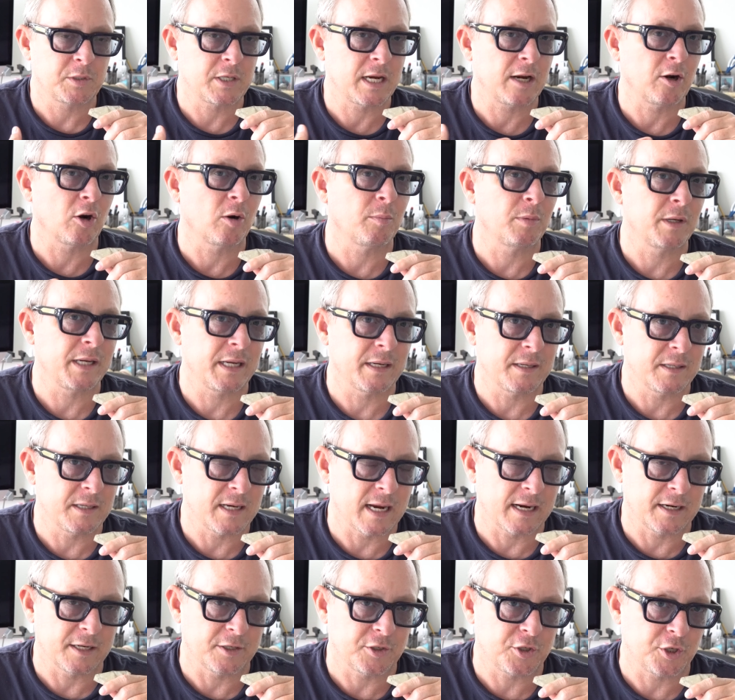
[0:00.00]
terribly
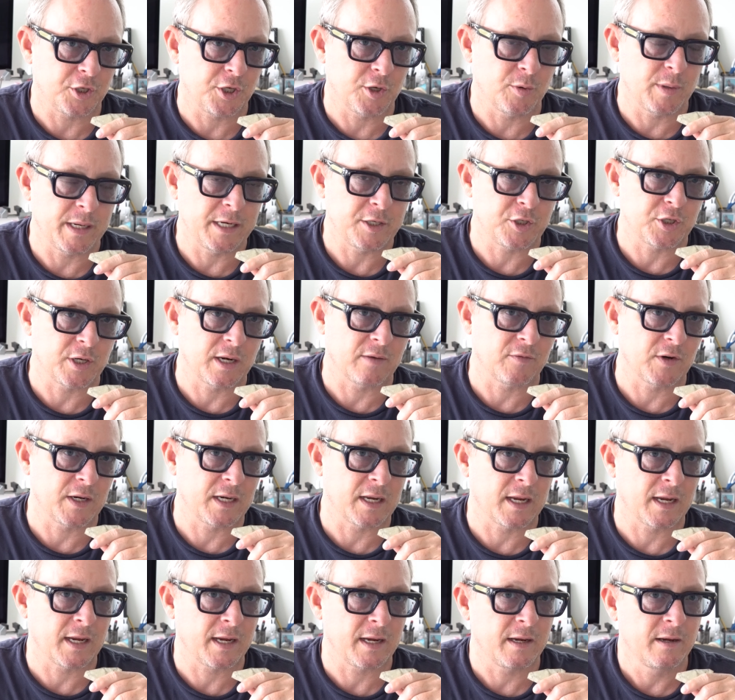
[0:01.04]
indebted to you each and every
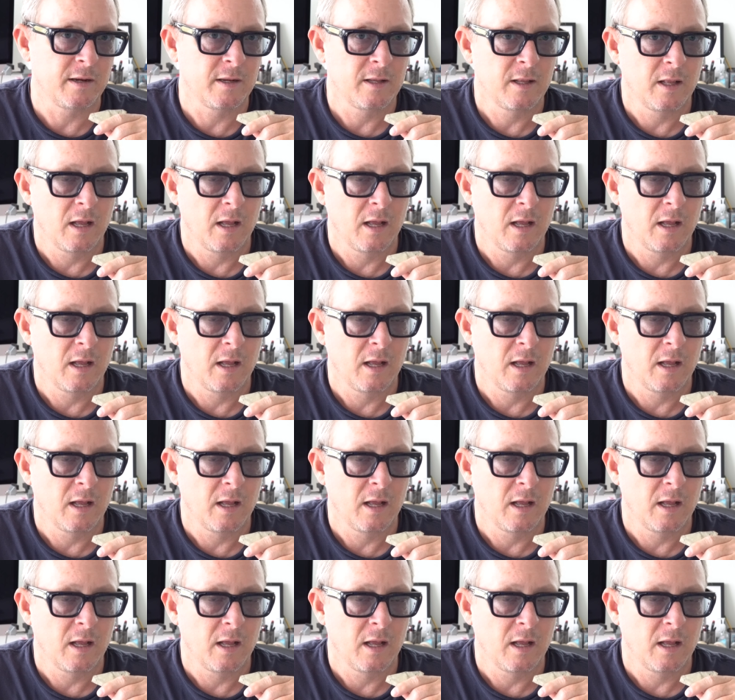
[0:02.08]
day